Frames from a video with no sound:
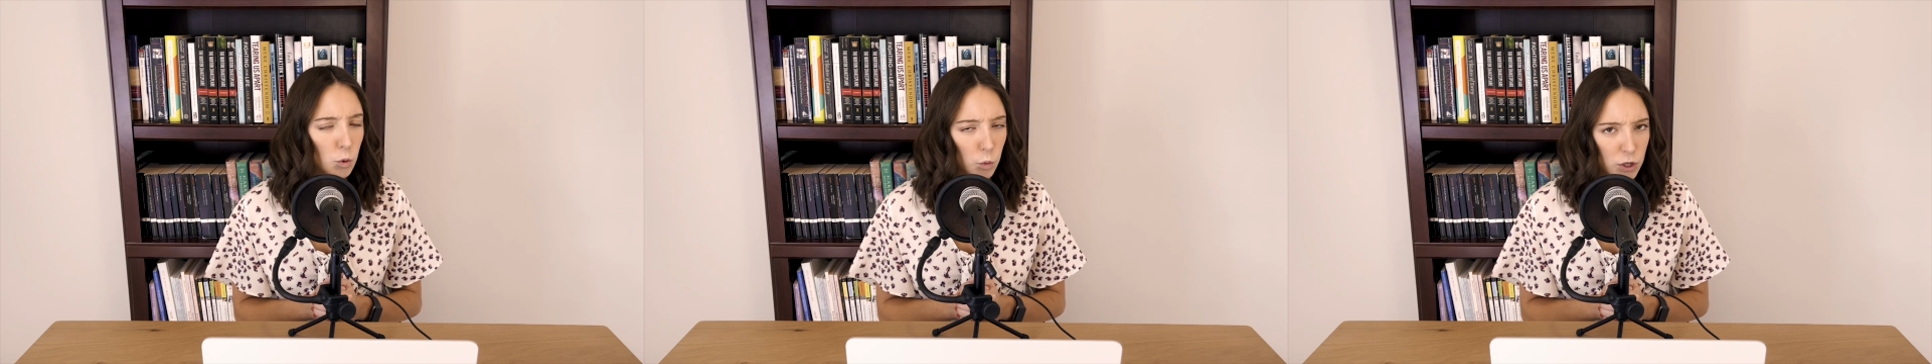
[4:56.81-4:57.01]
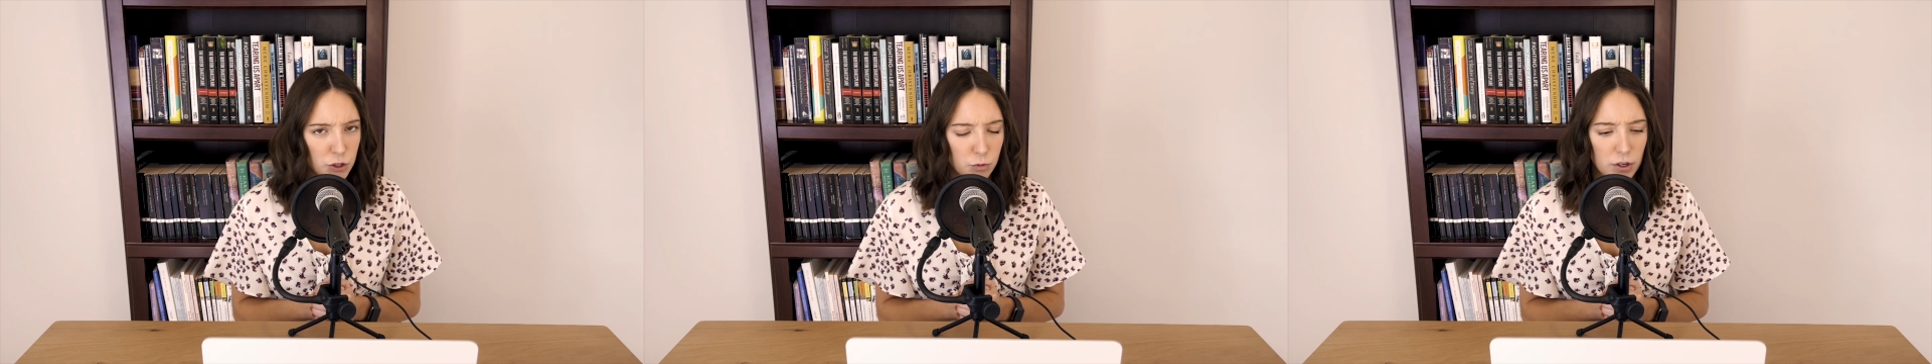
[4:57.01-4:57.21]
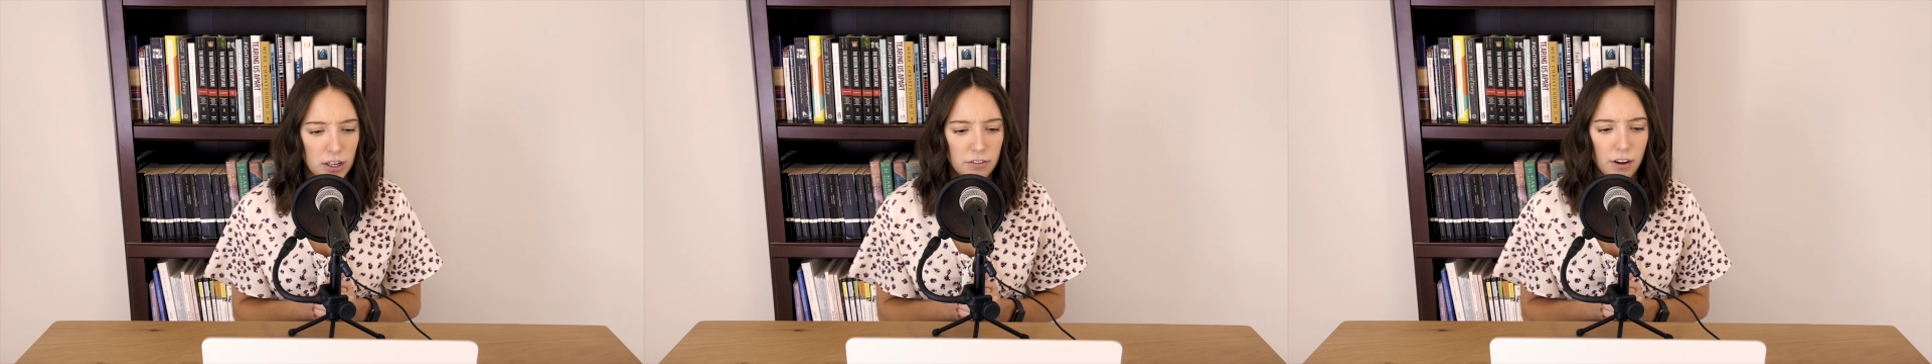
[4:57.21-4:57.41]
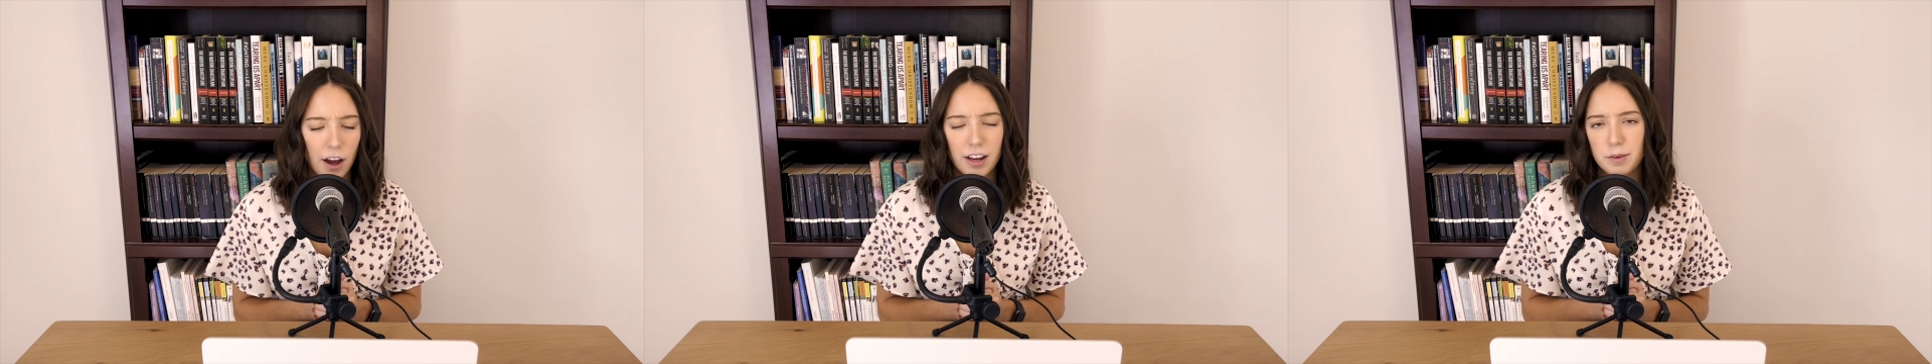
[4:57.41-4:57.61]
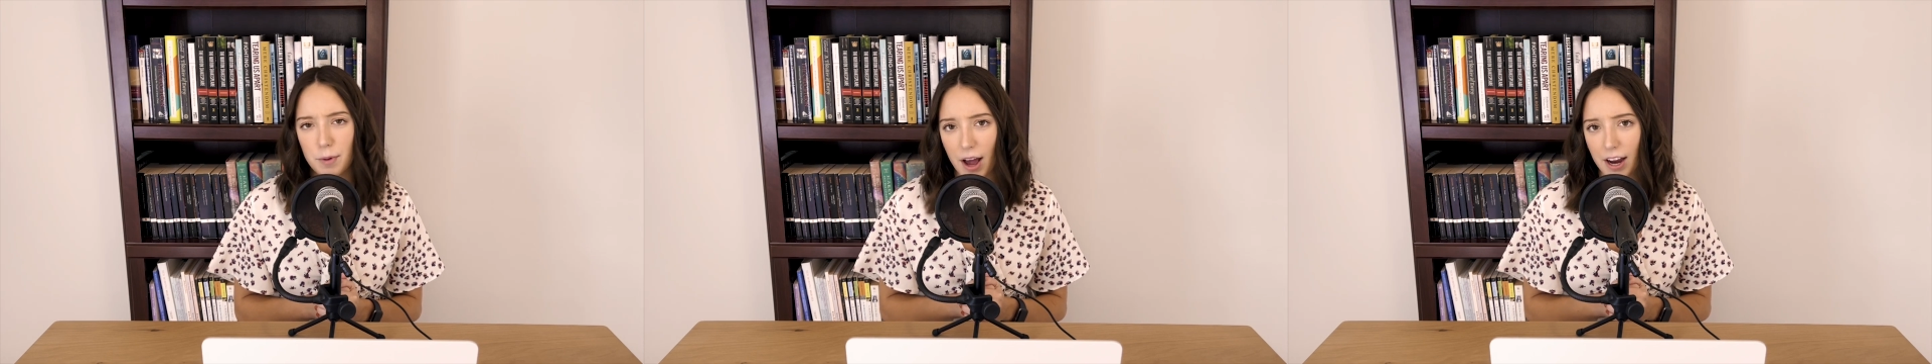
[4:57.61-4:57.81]
which we've
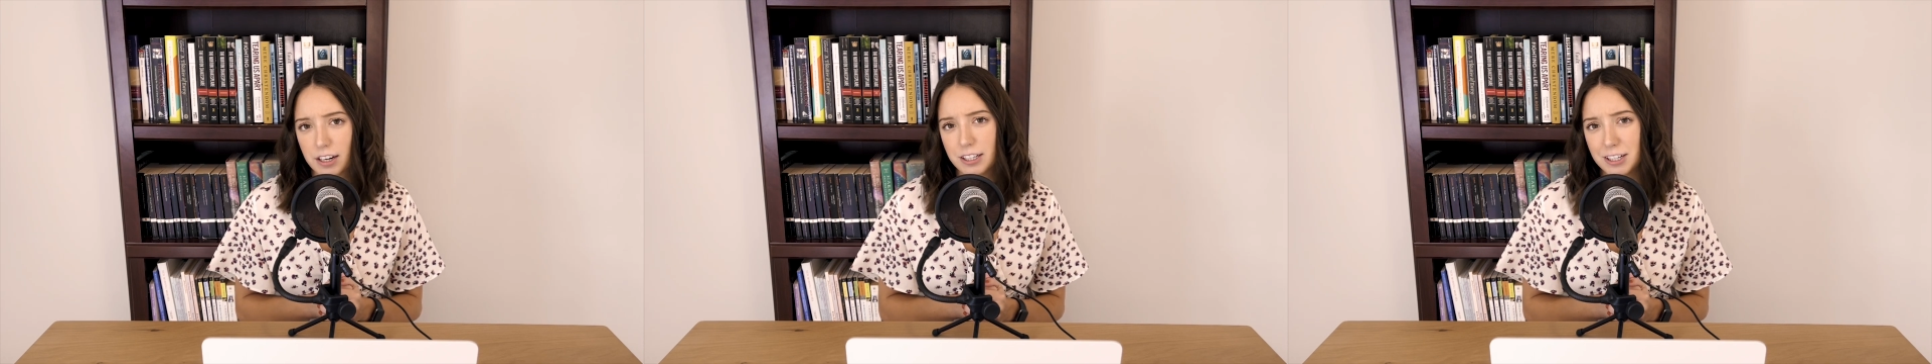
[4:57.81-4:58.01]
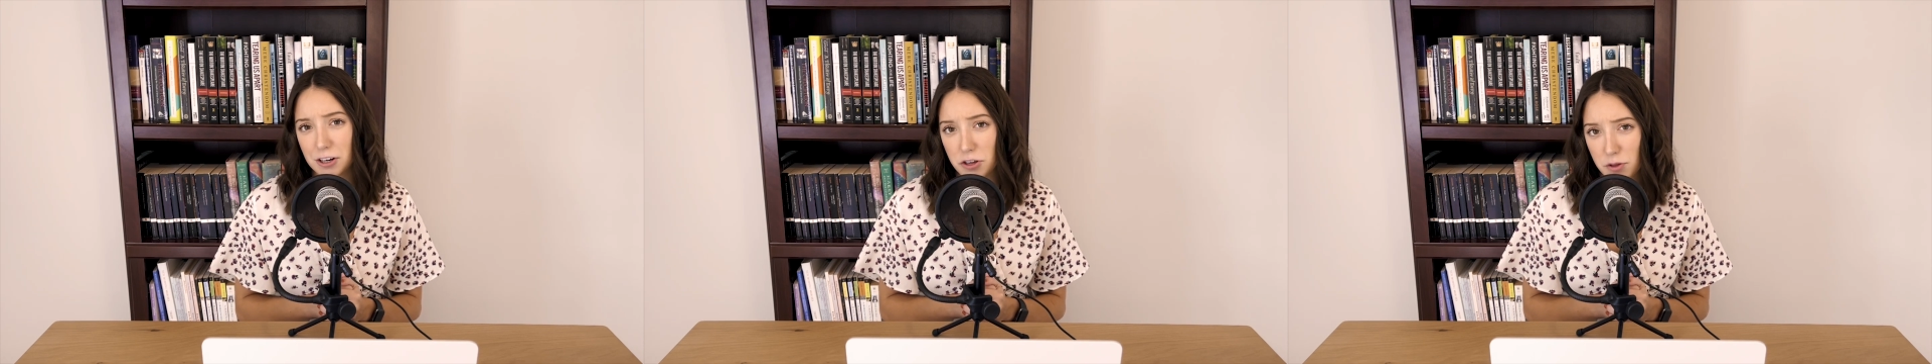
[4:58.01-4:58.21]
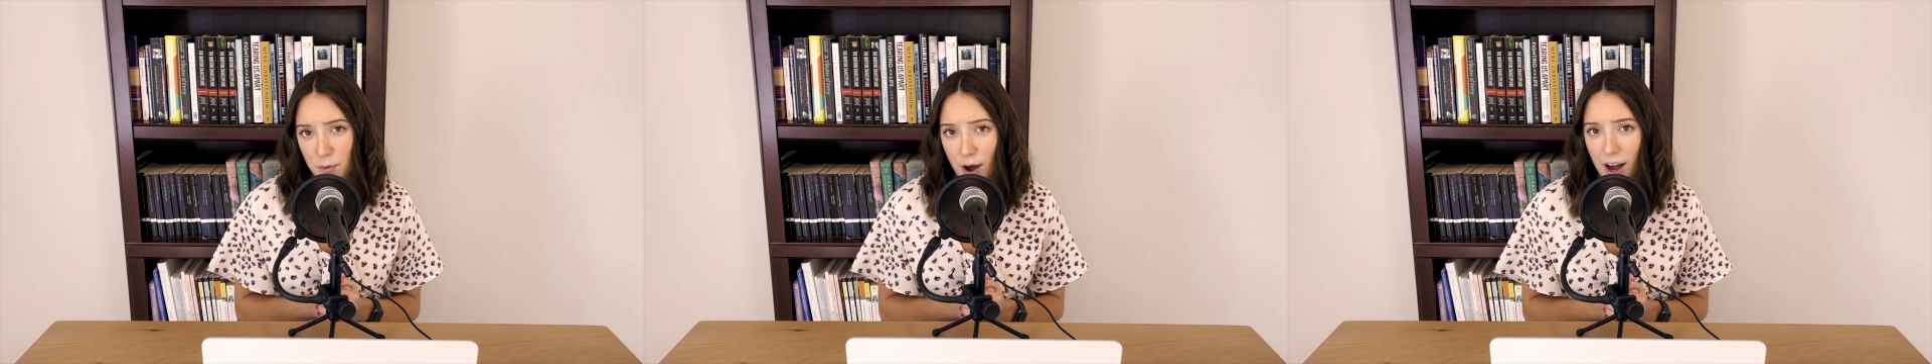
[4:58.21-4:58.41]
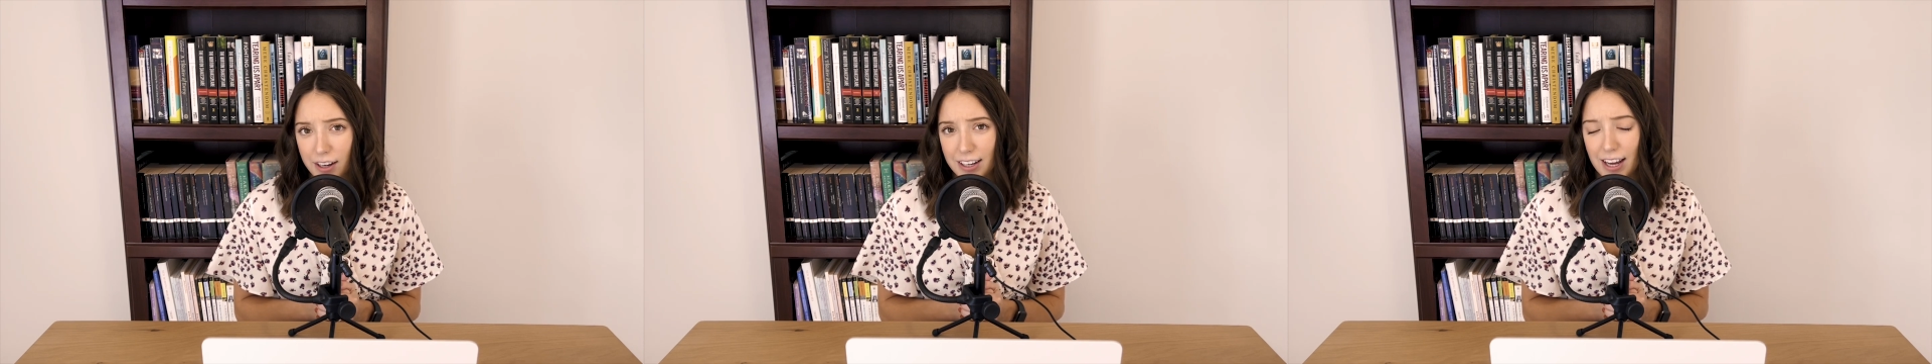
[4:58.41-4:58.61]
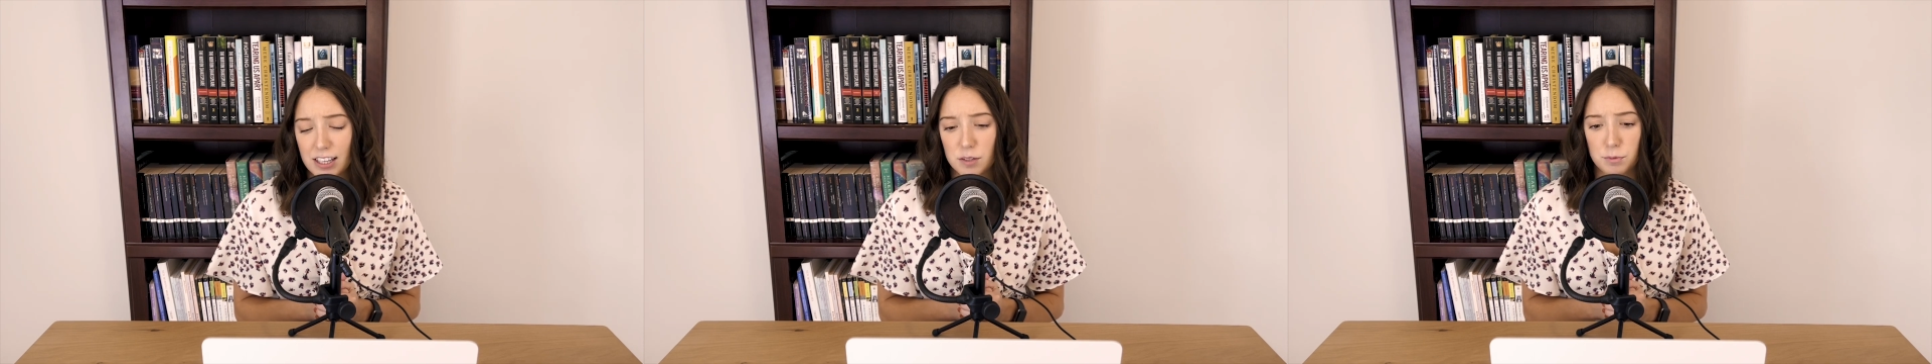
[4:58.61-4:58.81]
unpacked here on the
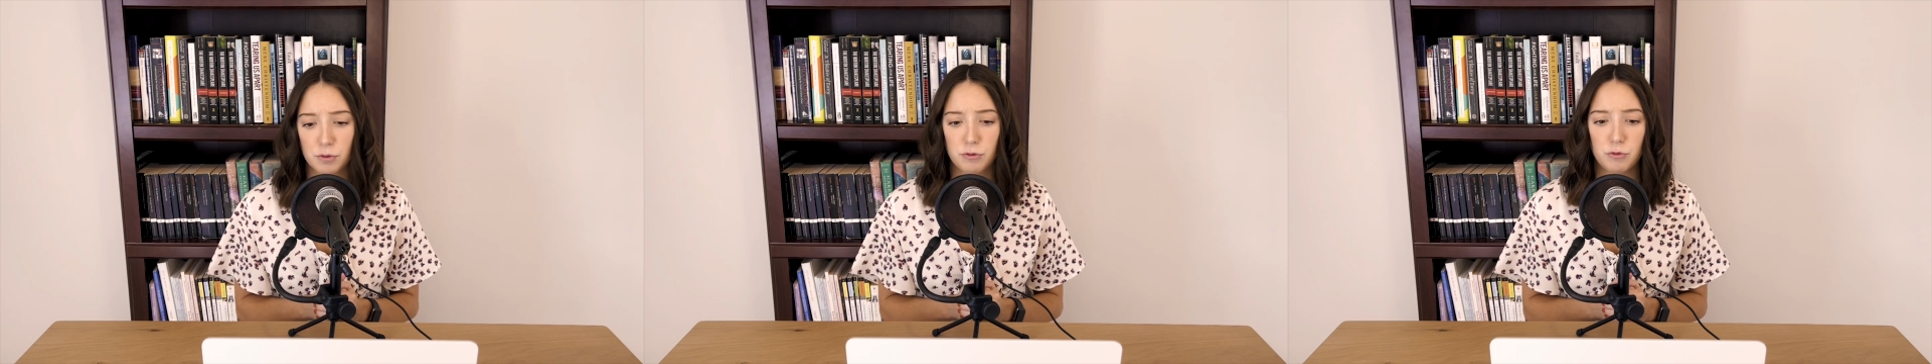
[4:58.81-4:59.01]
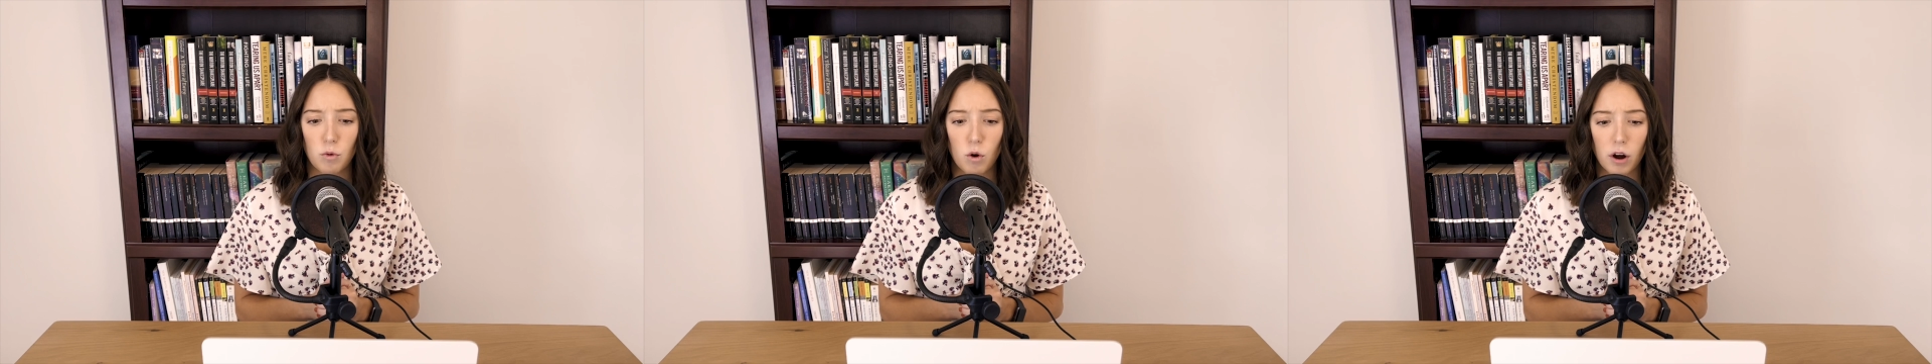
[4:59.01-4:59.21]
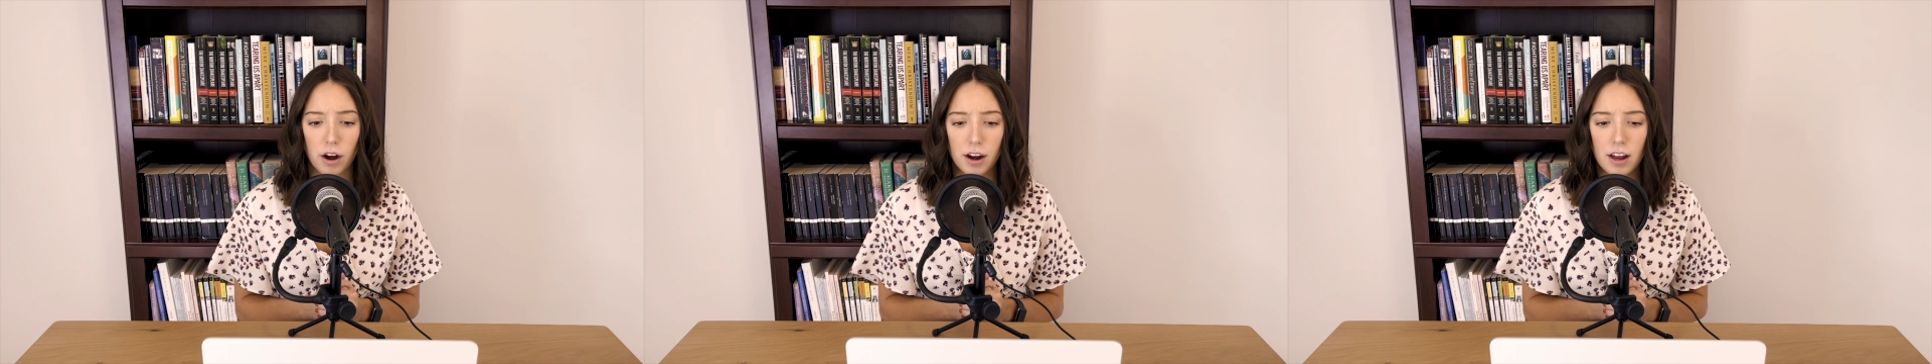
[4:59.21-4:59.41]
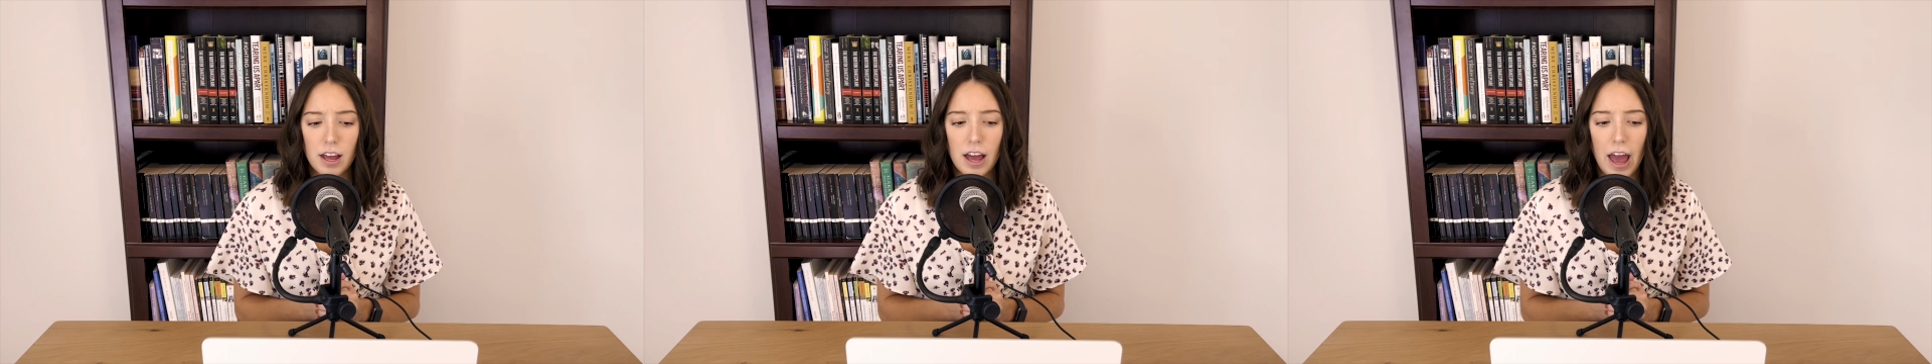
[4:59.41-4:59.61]
podcast before.